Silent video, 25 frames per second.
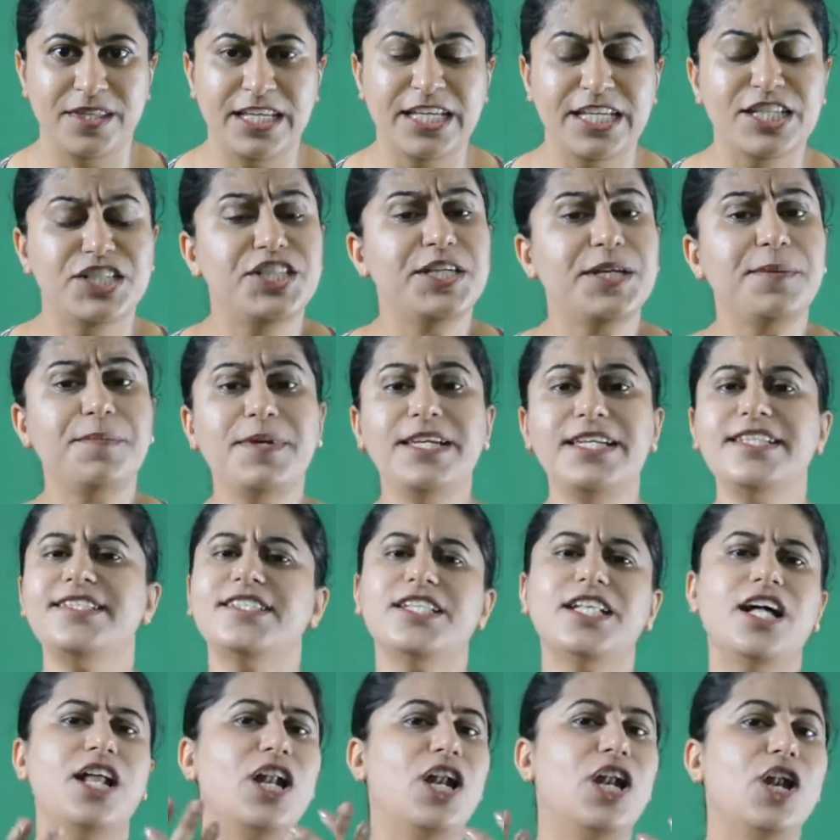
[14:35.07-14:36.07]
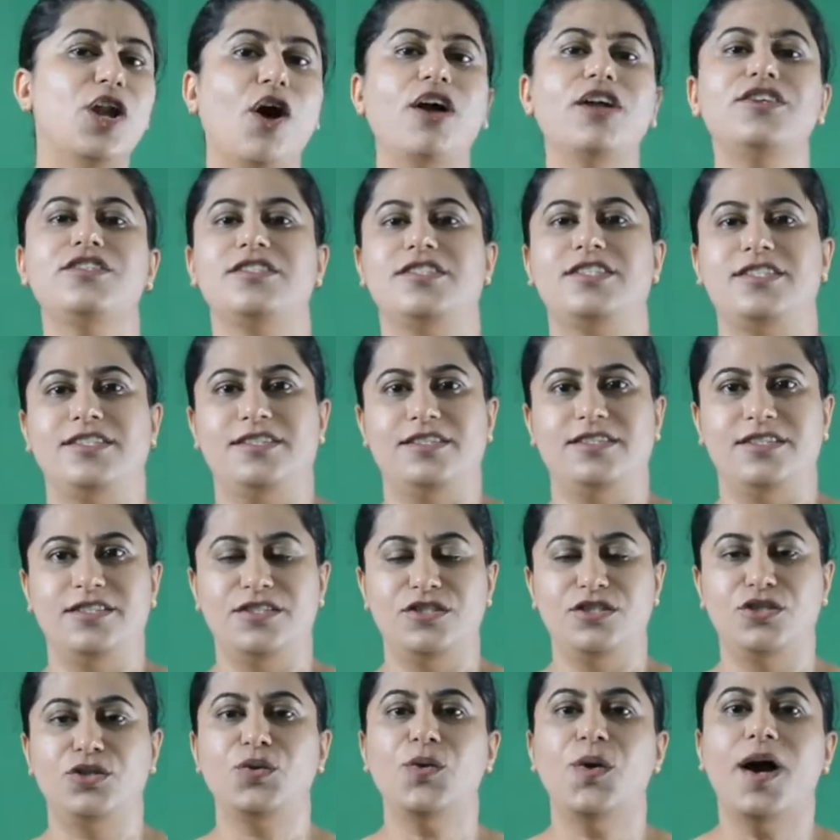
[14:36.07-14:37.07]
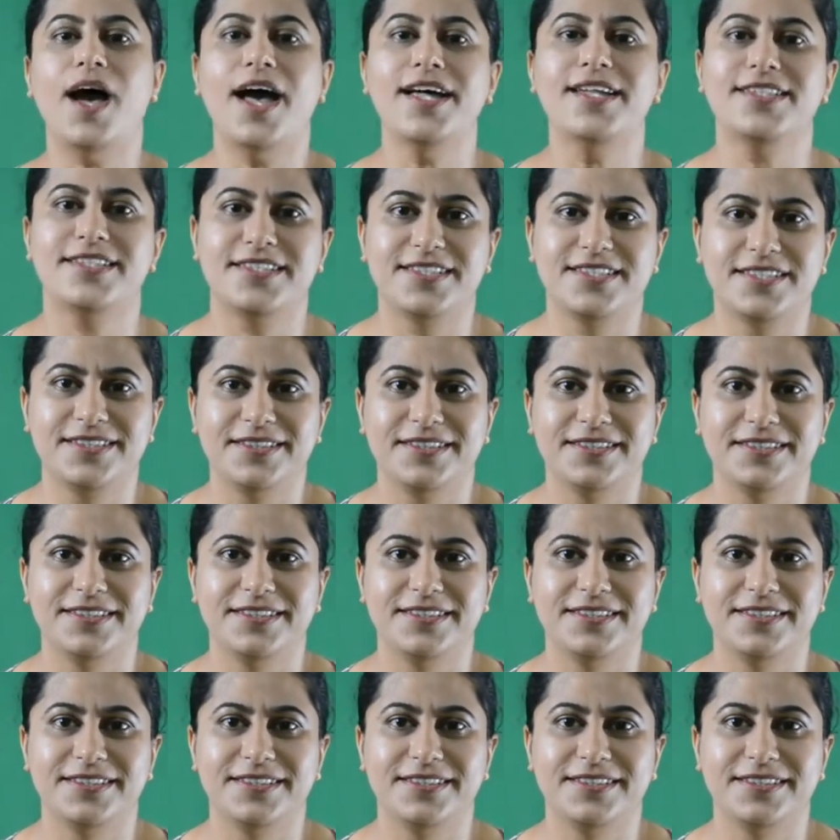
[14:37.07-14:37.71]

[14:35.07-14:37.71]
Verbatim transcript: She means a lot to us.